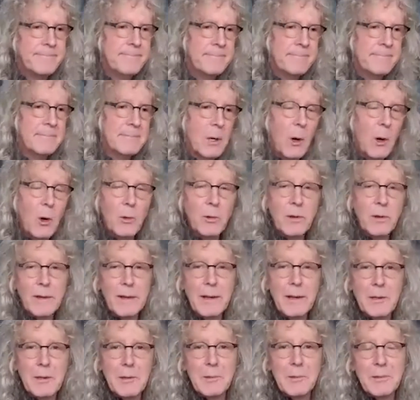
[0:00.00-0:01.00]
Oh,
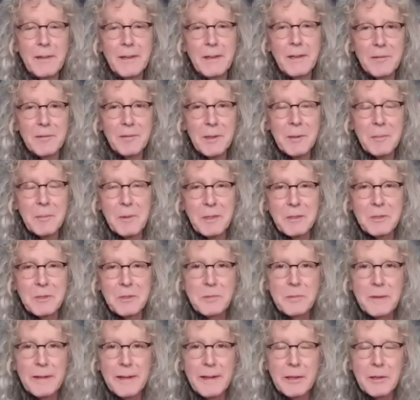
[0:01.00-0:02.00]
thank you. Thank you very much.
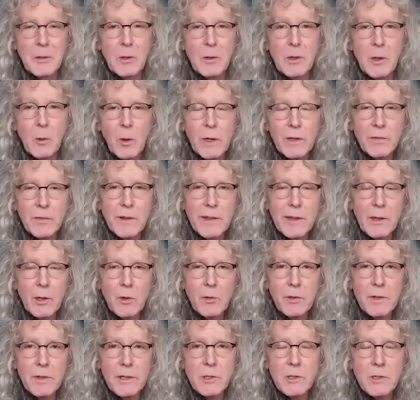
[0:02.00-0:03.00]
Thank you. I'll wait for that
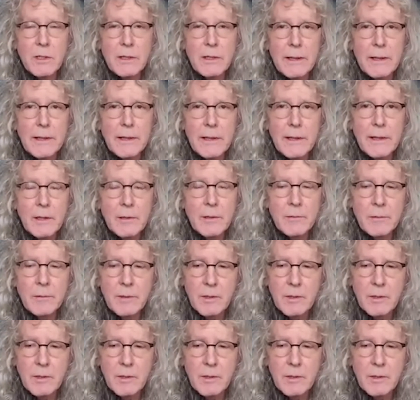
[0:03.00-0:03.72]
ovation to die down.